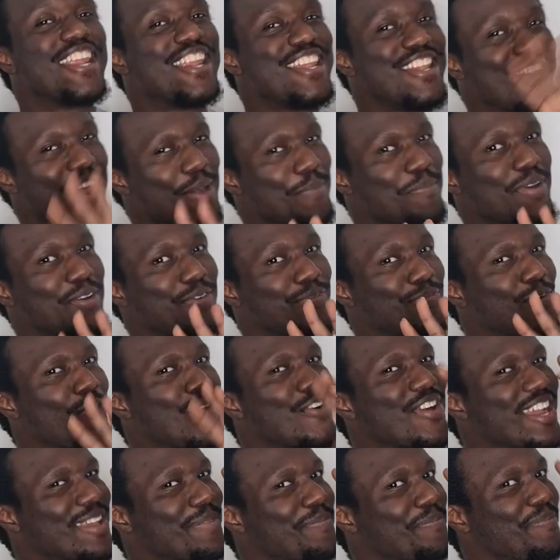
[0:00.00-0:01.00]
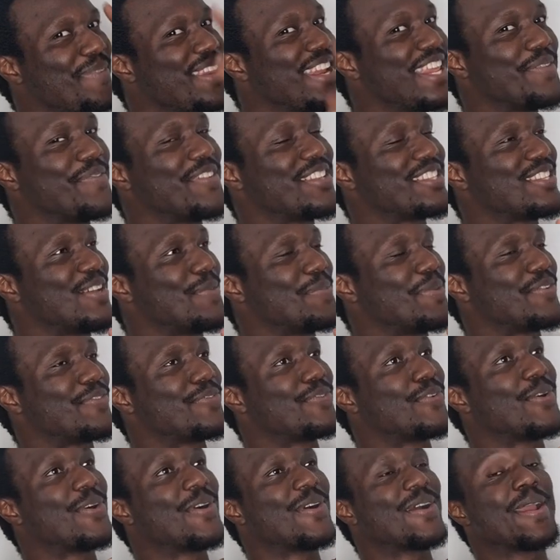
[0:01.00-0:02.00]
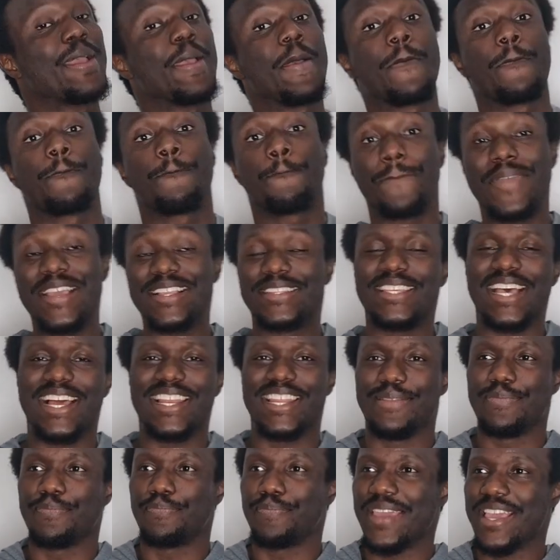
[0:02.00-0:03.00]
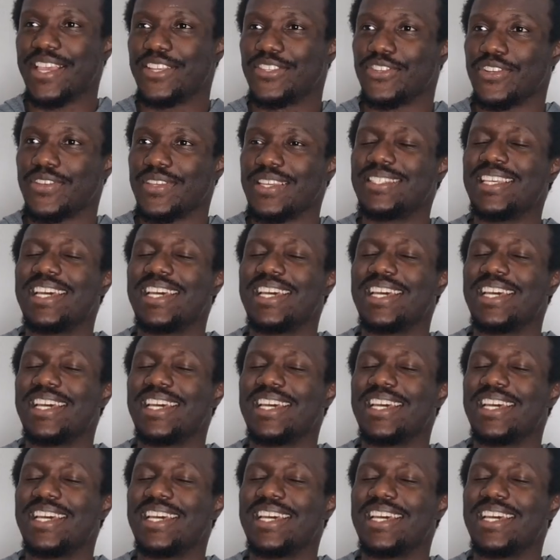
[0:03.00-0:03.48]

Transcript: Number 4, I believe it's number 4. Italian pastry.